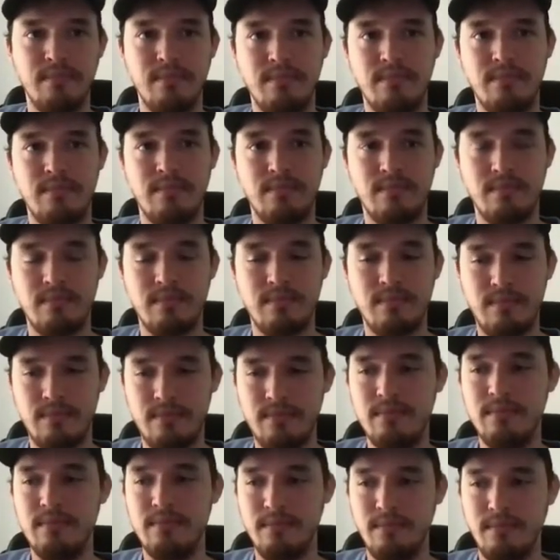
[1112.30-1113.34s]

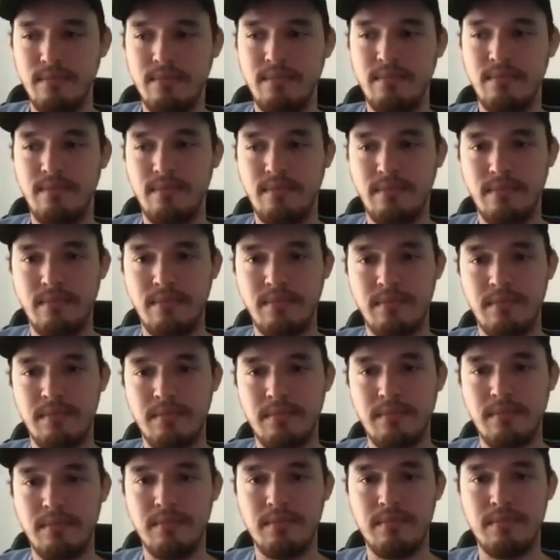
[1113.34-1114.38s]

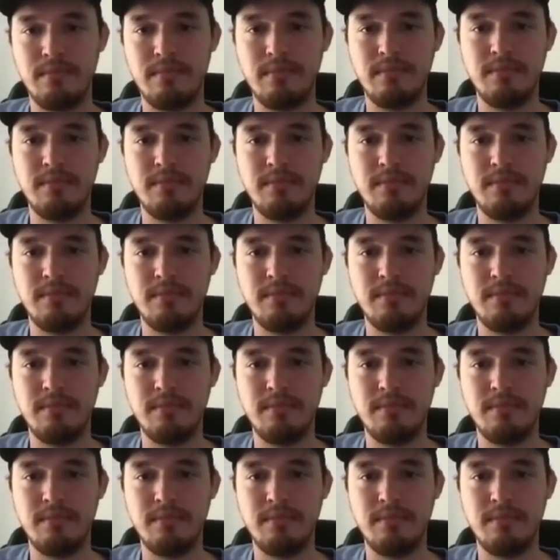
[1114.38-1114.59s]
[no speech]